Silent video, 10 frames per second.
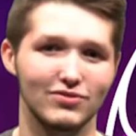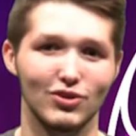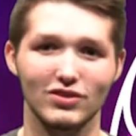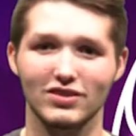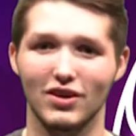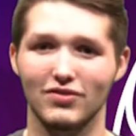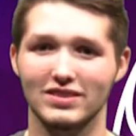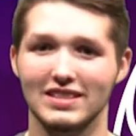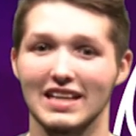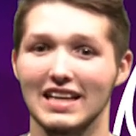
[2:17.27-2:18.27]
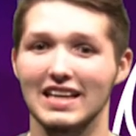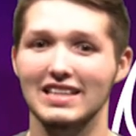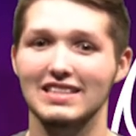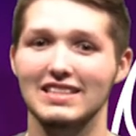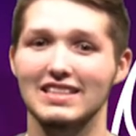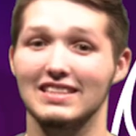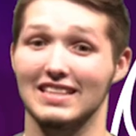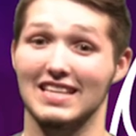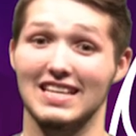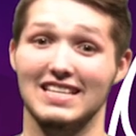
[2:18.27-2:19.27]
Volk's office. It
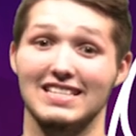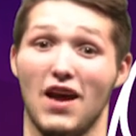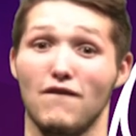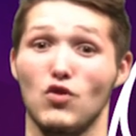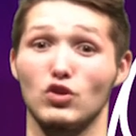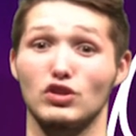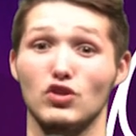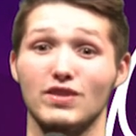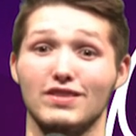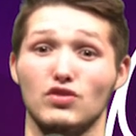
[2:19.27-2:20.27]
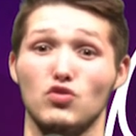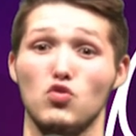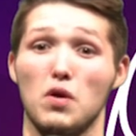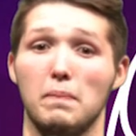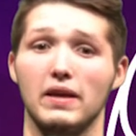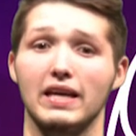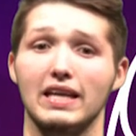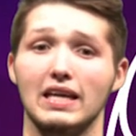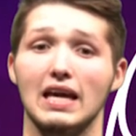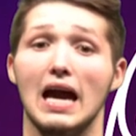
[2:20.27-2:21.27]
is for students who are
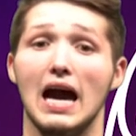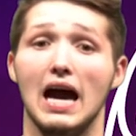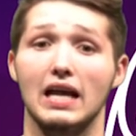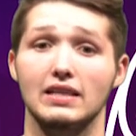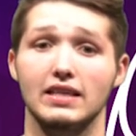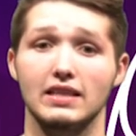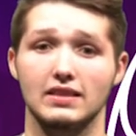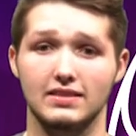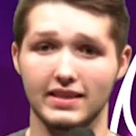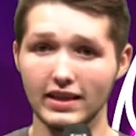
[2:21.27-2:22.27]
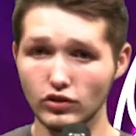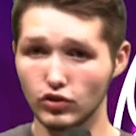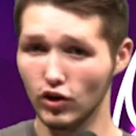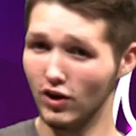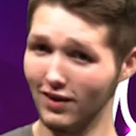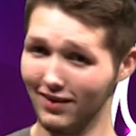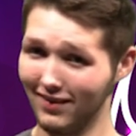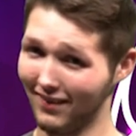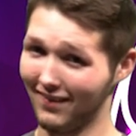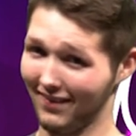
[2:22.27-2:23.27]
planning on attending Central
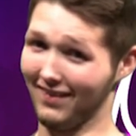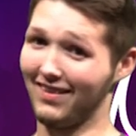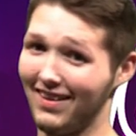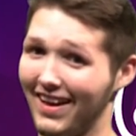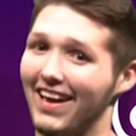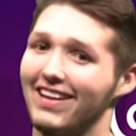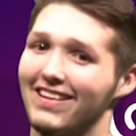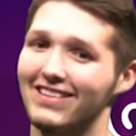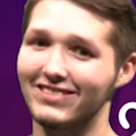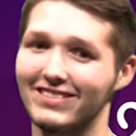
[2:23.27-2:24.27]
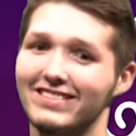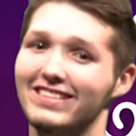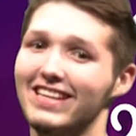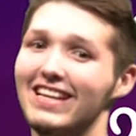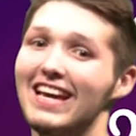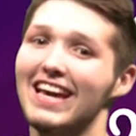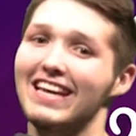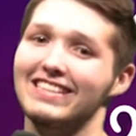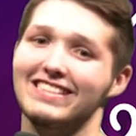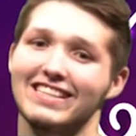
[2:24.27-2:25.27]
and are interested
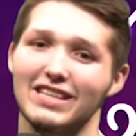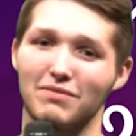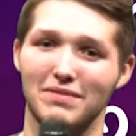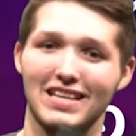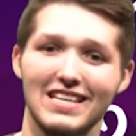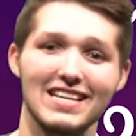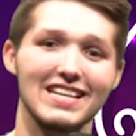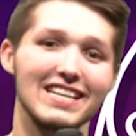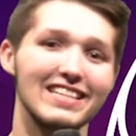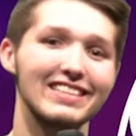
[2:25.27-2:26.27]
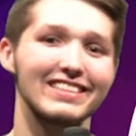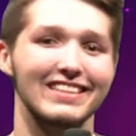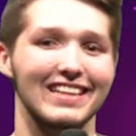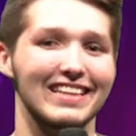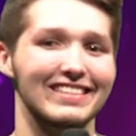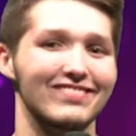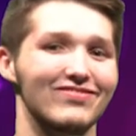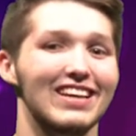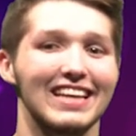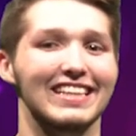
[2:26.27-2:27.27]
in studying media and journalism.
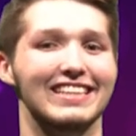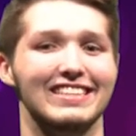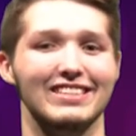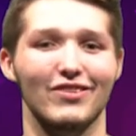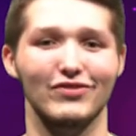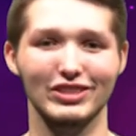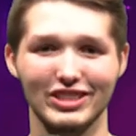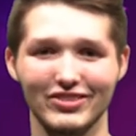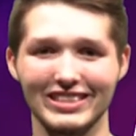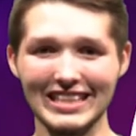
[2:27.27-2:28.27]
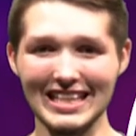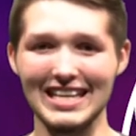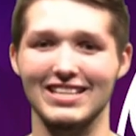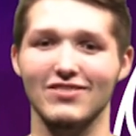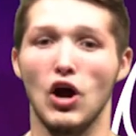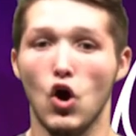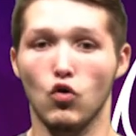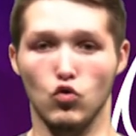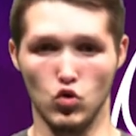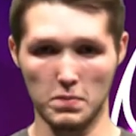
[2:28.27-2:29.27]
This is a full tuition in
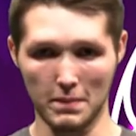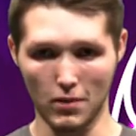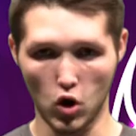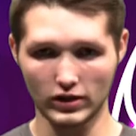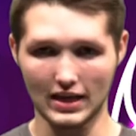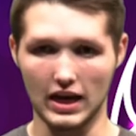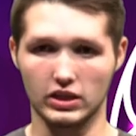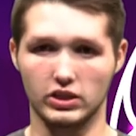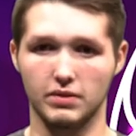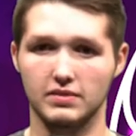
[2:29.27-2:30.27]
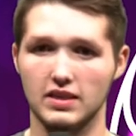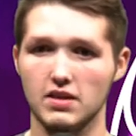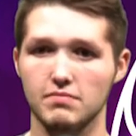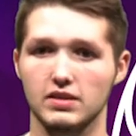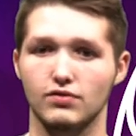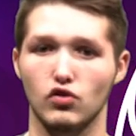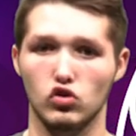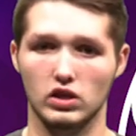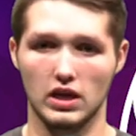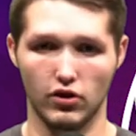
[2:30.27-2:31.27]
room and board scholarship. See Ms.
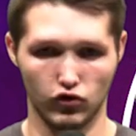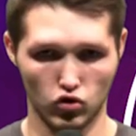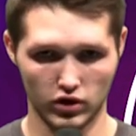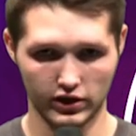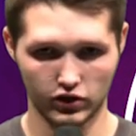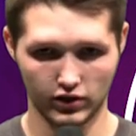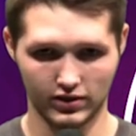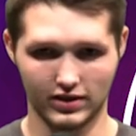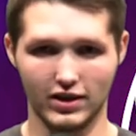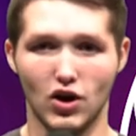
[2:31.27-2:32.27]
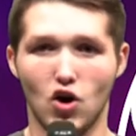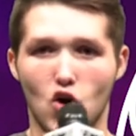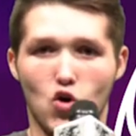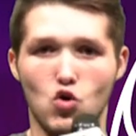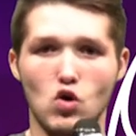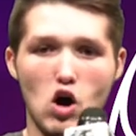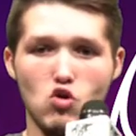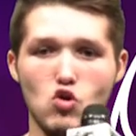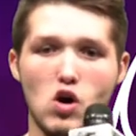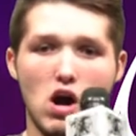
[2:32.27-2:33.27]
Volk if you're interested. Who,
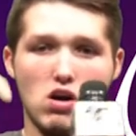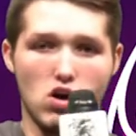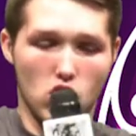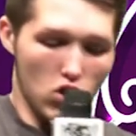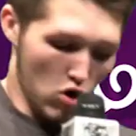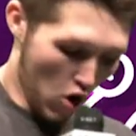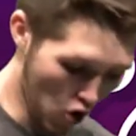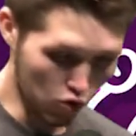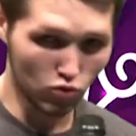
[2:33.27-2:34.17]
who, who?